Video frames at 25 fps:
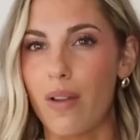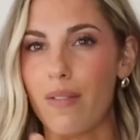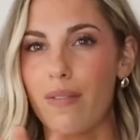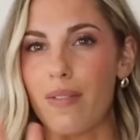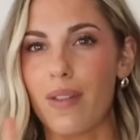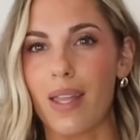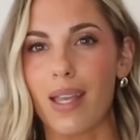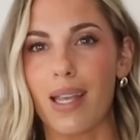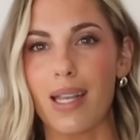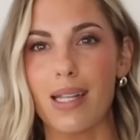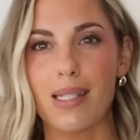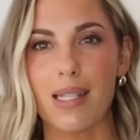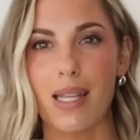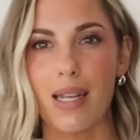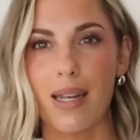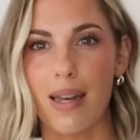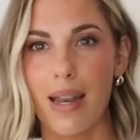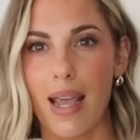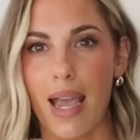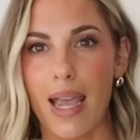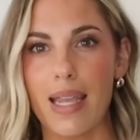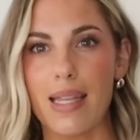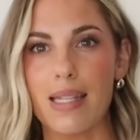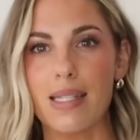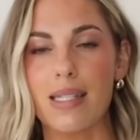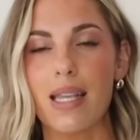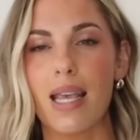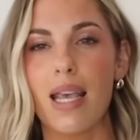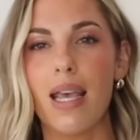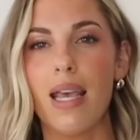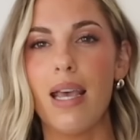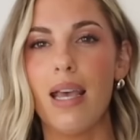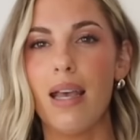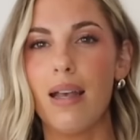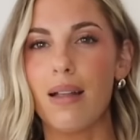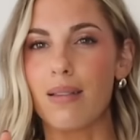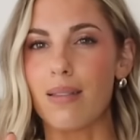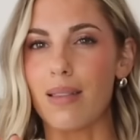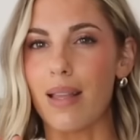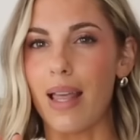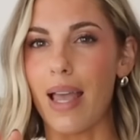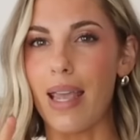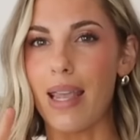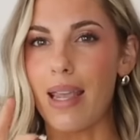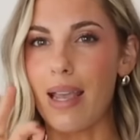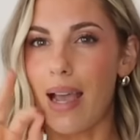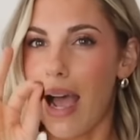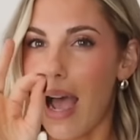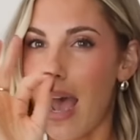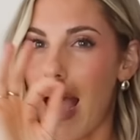I feel like it's a nice
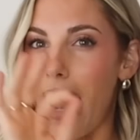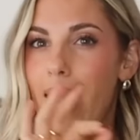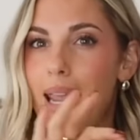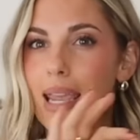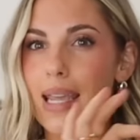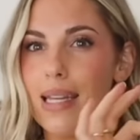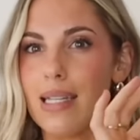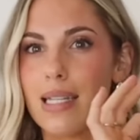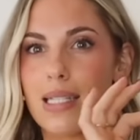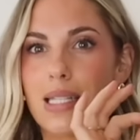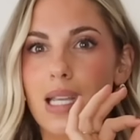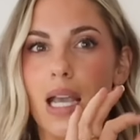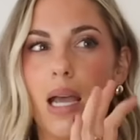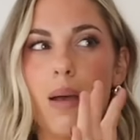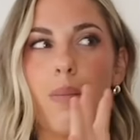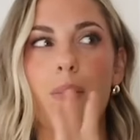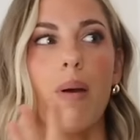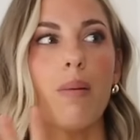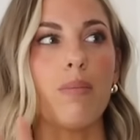like height. It doesn't come